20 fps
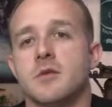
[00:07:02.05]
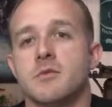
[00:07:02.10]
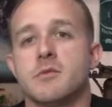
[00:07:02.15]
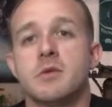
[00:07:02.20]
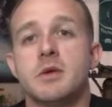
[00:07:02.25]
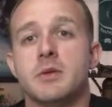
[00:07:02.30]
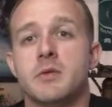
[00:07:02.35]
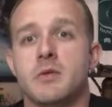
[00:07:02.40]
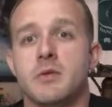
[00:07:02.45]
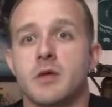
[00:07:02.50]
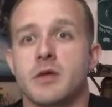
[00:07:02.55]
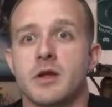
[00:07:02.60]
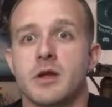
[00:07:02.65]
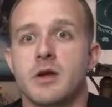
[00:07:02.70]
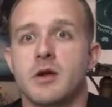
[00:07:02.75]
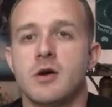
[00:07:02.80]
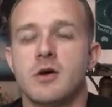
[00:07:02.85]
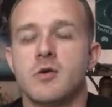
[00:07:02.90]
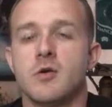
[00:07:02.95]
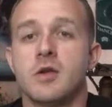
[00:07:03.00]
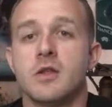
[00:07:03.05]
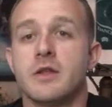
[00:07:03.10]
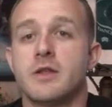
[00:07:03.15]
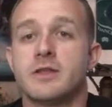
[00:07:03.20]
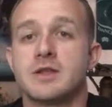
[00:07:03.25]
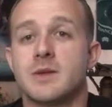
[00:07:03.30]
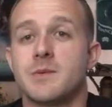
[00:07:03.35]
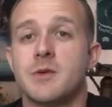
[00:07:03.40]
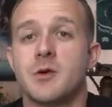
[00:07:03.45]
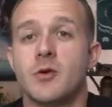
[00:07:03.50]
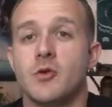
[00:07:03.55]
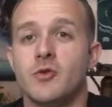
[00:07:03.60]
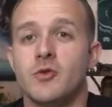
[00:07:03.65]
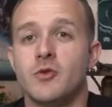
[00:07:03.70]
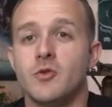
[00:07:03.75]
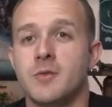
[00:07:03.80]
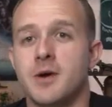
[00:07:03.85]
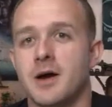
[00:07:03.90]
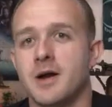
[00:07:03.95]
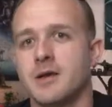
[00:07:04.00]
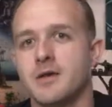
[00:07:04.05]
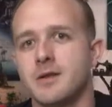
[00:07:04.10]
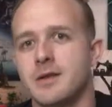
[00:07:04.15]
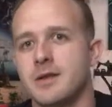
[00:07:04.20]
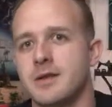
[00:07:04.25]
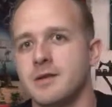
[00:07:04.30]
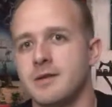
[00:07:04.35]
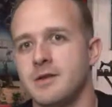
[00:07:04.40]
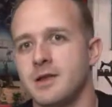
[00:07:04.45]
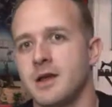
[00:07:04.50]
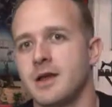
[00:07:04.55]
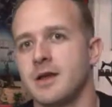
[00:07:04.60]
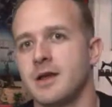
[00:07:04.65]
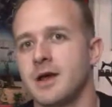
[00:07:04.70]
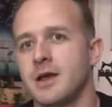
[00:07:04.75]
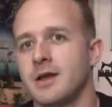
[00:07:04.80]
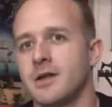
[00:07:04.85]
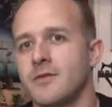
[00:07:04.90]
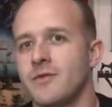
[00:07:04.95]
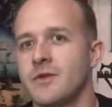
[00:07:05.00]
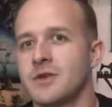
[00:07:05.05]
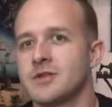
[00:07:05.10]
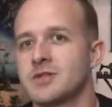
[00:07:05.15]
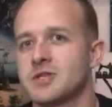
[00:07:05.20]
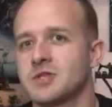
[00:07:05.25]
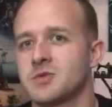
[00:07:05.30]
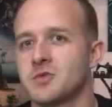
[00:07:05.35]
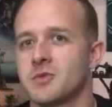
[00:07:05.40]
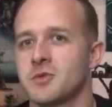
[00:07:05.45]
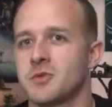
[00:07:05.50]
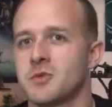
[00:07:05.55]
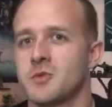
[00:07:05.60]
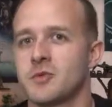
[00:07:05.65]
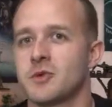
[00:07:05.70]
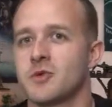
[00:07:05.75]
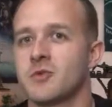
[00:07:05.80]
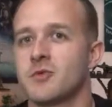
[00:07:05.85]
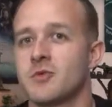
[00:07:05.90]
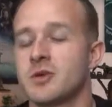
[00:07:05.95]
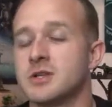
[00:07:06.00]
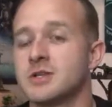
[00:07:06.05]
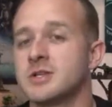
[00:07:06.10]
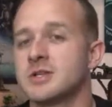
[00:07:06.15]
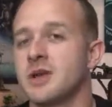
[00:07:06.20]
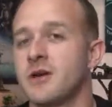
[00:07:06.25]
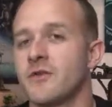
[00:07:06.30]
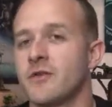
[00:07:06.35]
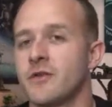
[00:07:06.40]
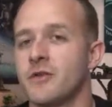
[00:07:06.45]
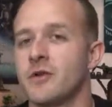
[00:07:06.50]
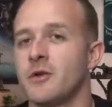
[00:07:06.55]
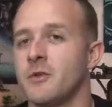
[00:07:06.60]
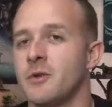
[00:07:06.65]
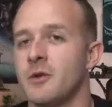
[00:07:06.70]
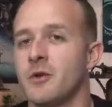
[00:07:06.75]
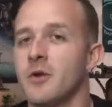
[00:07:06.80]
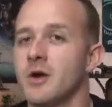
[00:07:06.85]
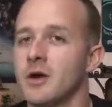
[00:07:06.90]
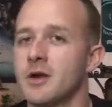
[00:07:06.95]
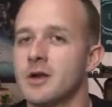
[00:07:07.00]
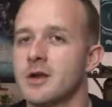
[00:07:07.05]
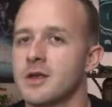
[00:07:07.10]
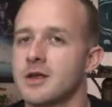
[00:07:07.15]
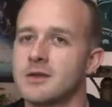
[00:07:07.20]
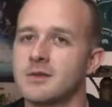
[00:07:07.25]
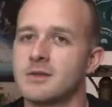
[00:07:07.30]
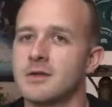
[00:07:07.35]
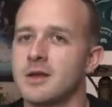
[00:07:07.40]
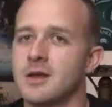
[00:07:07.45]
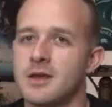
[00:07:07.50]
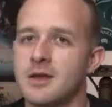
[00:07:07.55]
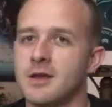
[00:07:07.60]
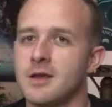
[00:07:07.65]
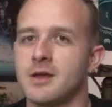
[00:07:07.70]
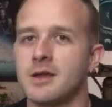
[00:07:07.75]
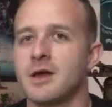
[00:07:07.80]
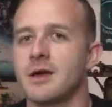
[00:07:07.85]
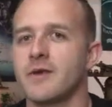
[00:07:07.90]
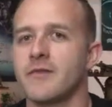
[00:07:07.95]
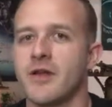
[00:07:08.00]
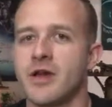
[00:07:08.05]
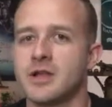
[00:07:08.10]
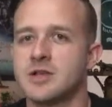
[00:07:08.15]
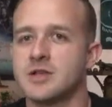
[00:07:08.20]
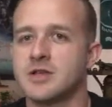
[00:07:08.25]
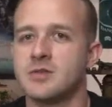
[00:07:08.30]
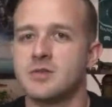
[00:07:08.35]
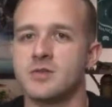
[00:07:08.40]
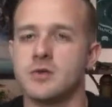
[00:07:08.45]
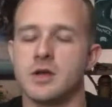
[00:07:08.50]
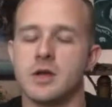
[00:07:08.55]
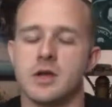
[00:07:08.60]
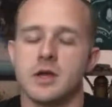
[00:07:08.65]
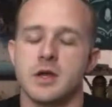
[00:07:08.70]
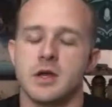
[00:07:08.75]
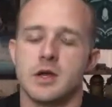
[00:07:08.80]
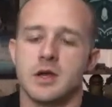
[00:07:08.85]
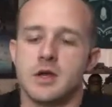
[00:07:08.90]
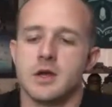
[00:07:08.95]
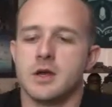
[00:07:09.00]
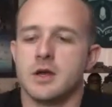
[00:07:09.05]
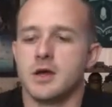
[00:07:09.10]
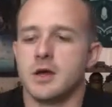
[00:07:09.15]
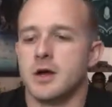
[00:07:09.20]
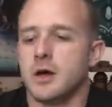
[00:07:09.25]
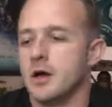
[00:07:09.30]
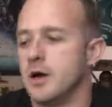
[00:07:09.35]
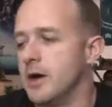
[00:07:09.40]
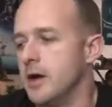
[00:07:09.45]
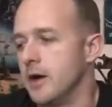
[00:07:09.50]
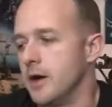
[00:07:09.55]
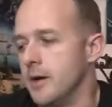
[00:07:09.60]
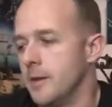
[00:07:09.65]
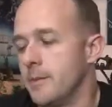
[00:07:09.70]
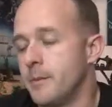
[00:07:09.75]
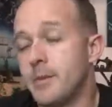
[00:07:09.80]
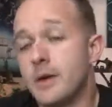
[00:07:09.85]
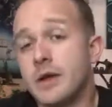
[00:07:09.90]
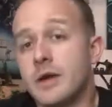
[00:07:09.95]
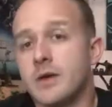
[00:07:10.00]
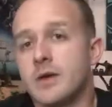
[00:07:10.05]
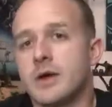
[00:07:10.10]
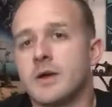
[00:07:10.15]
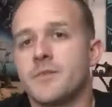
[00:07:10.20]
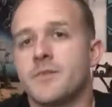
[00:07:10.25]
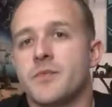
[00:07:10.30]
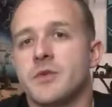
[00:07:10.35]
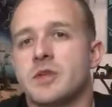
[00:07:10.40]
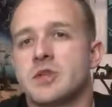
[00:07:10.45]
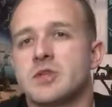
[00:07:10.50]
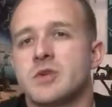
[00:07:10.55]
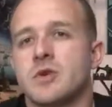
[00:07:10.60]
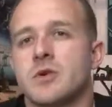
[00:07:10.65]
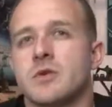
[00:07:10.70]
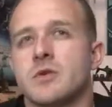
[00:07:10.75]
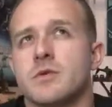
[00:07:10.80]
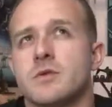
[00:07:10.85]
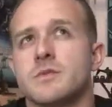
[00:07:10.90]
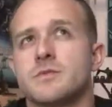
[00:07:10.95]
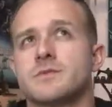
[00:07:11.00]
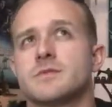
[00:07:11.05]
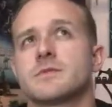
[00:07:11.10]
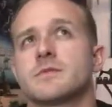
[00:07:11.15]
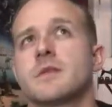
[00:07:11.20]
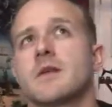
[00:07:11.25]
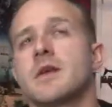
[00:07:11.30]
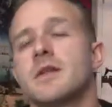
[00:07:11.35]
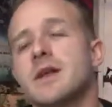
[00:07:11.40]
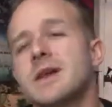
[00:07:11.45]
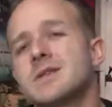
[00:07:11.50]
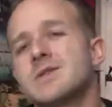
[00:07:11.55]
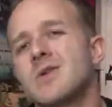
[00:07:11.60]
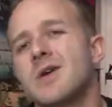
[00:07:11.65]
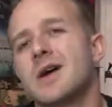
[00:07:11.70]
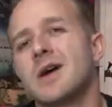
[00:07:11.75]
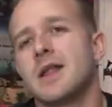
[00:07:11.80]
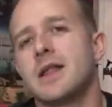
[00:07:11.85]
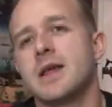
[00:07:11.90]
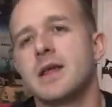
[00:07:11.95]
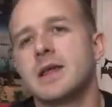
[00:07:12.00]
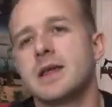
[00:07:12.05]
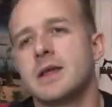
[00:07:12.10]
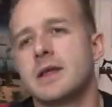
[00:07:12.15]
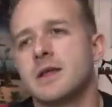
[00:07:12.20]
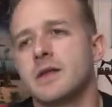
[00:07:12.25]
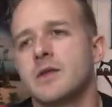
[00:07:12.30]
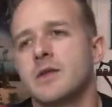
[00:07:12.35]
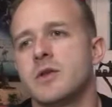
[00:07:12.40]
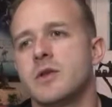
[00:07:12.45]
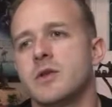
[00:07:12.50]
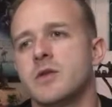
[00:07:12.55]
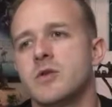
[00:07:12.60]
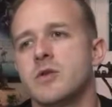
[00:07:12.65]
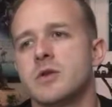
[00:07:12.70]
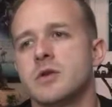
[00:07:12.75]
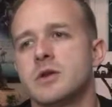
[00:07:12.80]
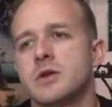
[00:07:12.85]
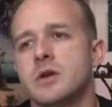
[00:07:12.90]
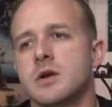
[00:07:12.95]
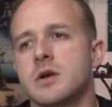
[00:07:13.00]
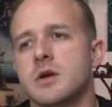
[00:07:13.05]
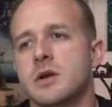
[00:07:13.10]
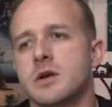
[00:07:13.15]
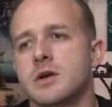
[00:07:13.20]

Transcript: people are like, oh well, they sent me a whole new model, and yet I can fix this with green stuff and a little bit of work, and hey, now I've got two. But anyway, so that's why I like getting the newer,